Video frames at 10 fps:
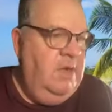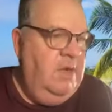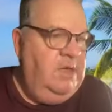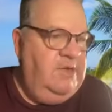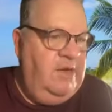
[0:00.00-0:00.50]

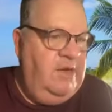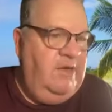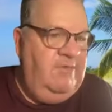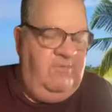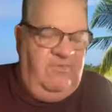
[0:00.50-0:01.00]
you don't
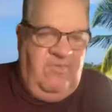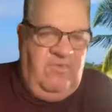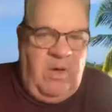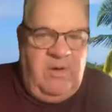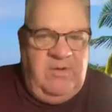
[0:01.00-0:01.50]
get
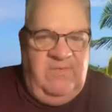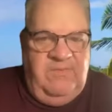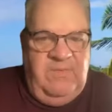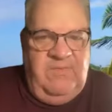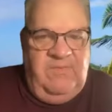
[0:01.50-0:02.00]
strong in
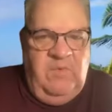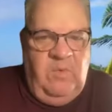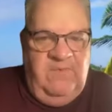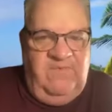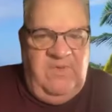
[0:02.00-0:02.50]
spiritual
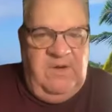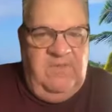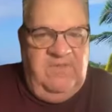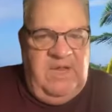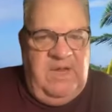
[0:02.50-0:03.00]
warfare
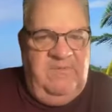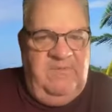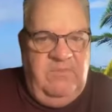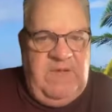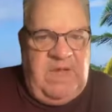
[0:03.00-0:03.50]
without a
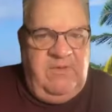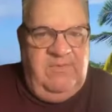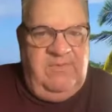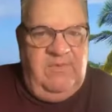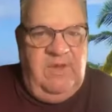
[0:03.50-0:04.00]
few battles.